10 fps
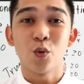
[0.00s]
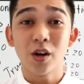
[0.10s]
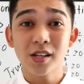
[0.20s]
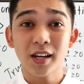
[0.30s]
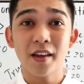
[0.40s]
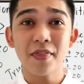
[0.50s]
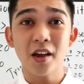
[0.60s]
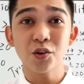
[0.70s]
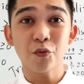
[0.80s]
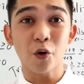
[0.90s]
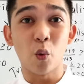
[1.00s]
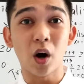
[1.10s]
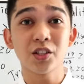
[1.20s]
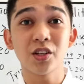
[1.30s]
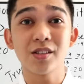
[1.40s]
Once again, thank you for
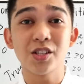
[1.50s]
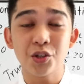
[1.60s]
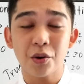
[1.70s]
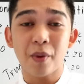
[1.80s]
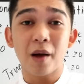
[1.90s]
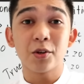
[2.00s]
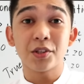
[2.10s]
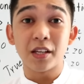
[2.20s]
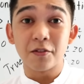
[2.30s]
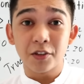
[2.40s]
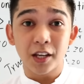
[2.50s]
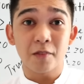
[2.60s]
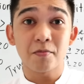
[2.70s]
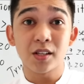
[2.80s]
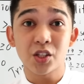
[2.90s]
watching Señor Pablo TV,
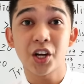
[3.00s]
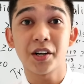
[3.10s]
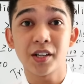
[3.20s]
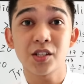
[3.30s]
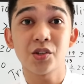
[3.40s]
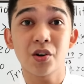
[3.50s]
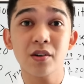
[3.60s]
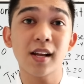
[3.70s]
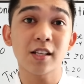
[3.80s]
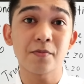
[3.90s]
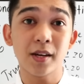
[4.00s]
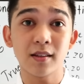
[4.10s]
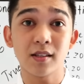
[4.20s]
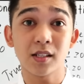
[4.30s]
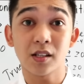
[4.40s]
and please share this to your classmates.
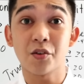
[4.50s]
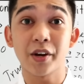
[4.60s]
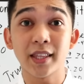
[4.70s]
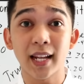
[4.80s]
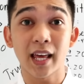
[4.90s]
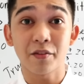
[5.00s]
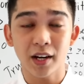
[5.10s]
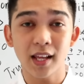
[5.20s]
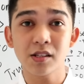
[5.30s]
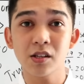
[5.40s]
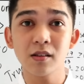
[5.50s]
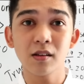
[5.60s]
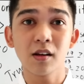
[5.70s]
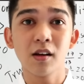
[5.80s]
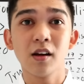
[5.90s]
This is a grade 11 lesson,
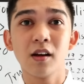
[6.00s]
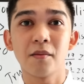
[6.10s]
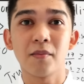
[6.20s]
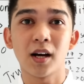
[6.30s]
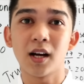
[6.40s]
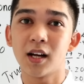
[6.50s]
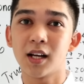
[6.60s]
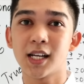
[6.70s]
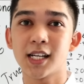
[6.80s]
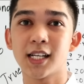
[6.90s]
but